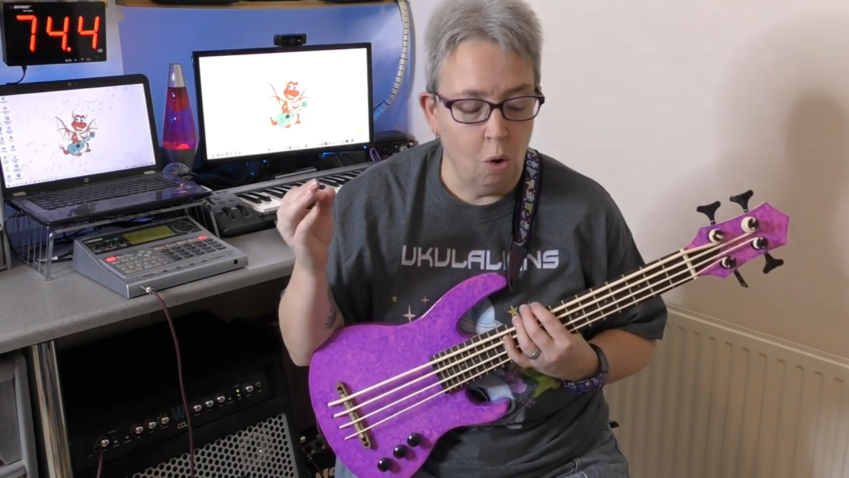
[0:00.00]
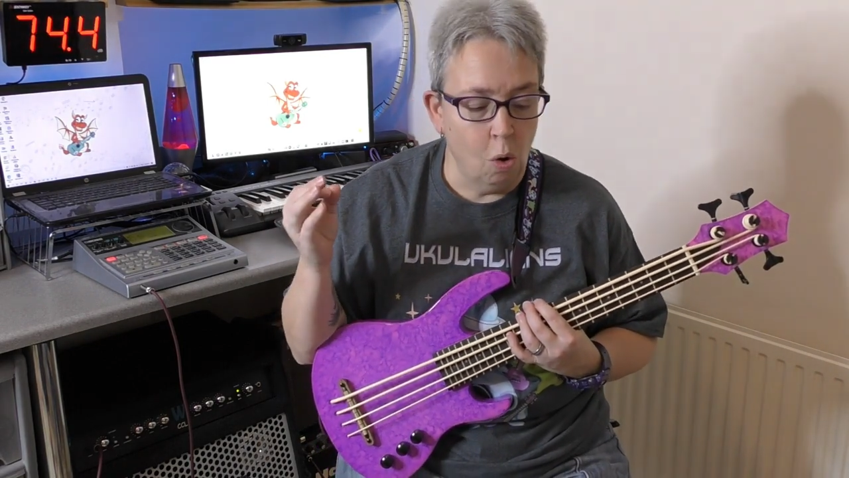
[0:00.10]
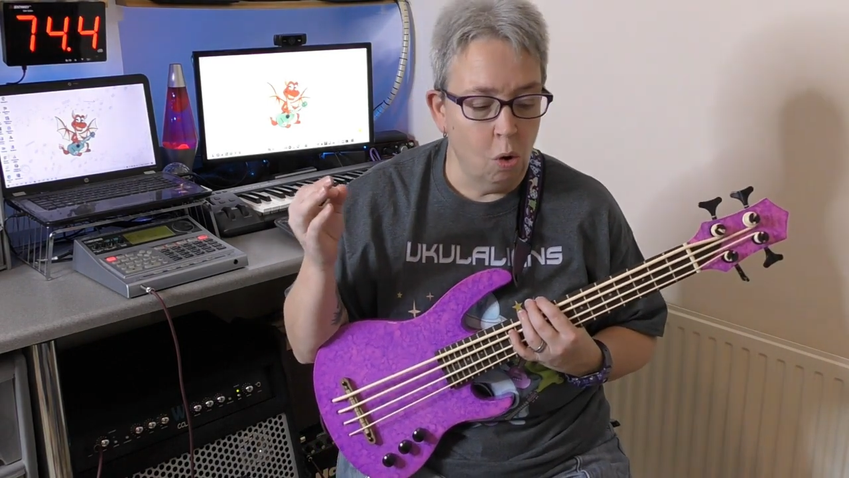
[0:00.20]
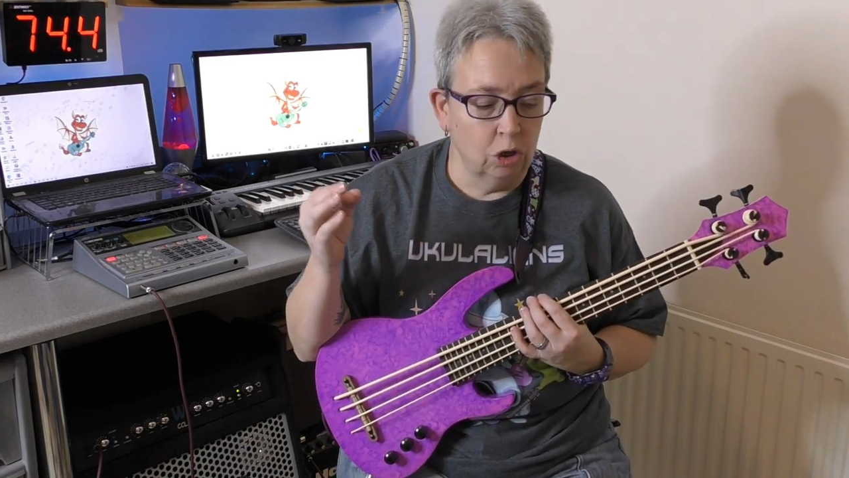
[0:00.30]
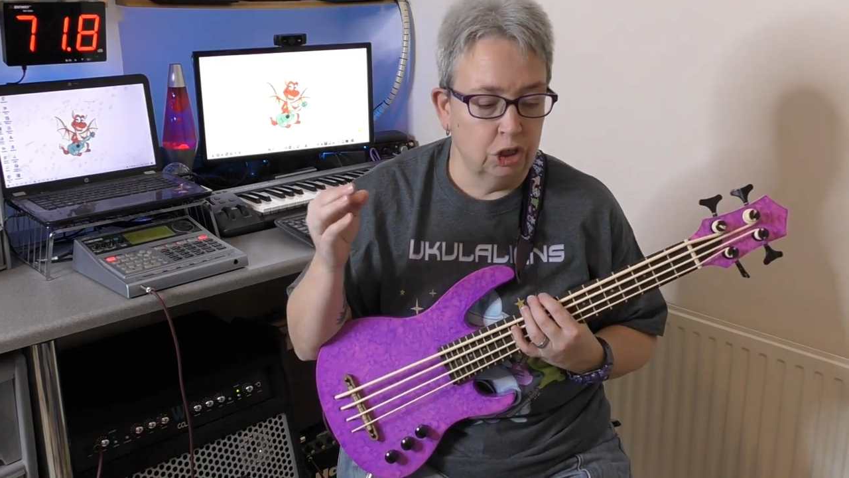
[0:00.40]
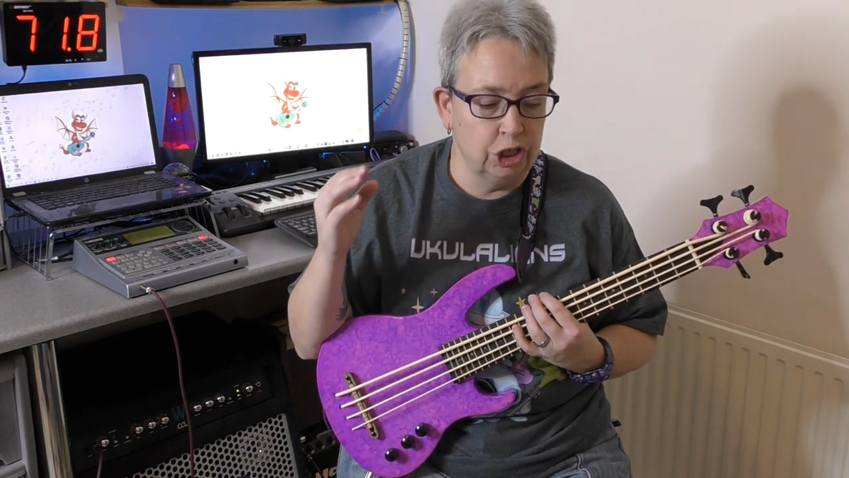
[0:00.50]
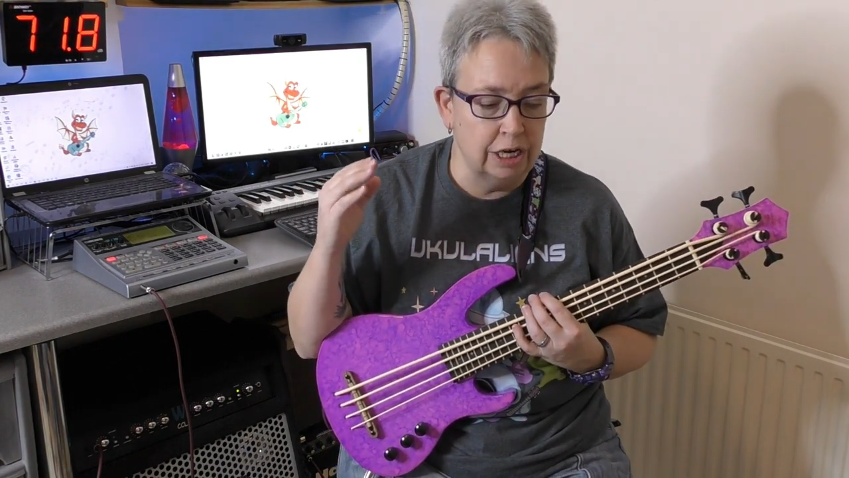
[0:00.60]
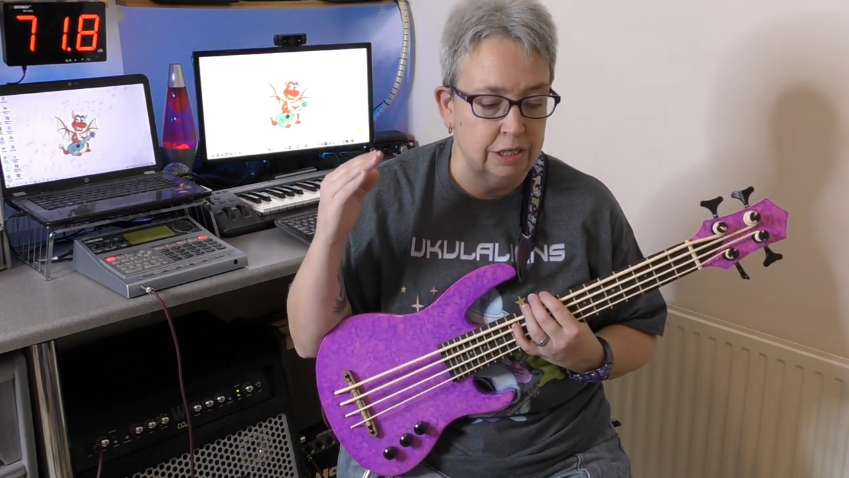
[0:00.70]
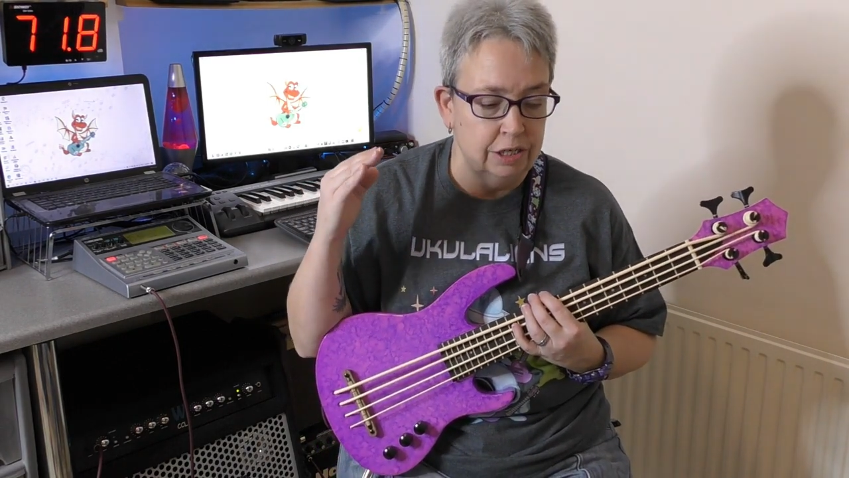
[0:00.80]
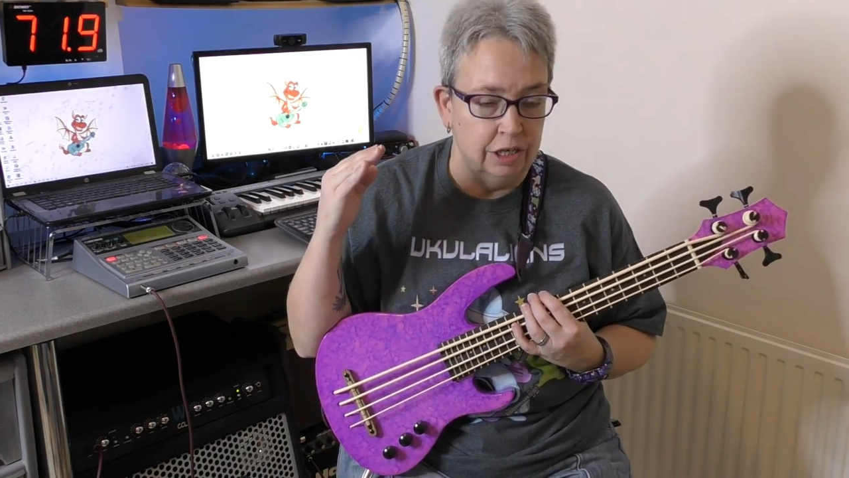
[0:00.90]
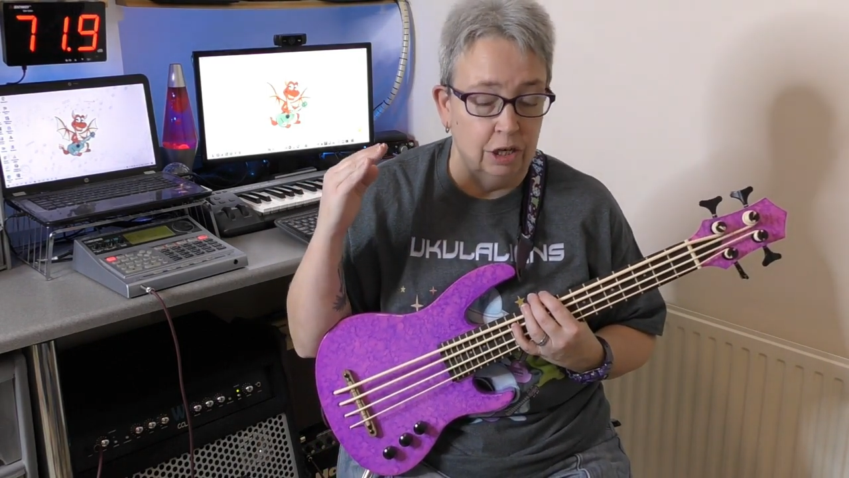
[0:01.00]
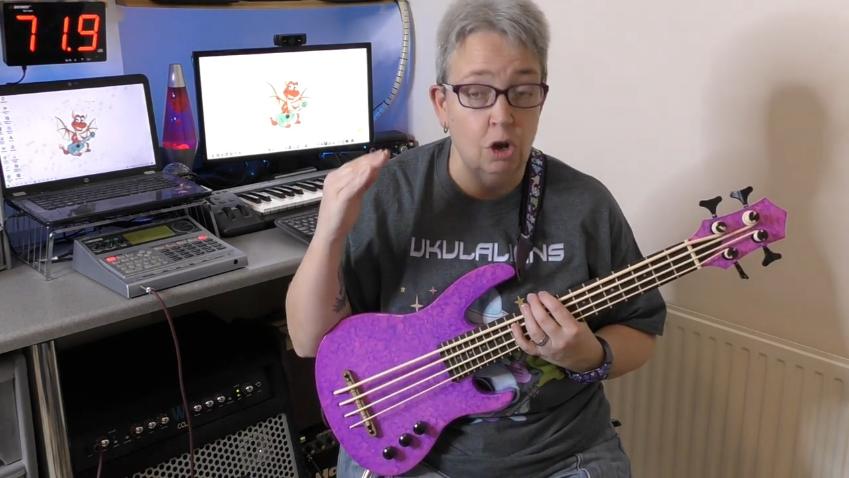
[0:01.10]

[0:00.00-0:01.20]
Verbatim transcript: or just the